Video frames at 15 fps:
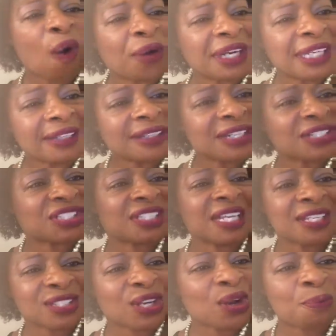only
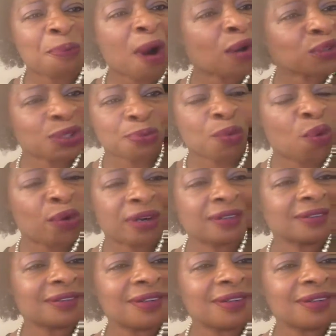consists of Baltimore,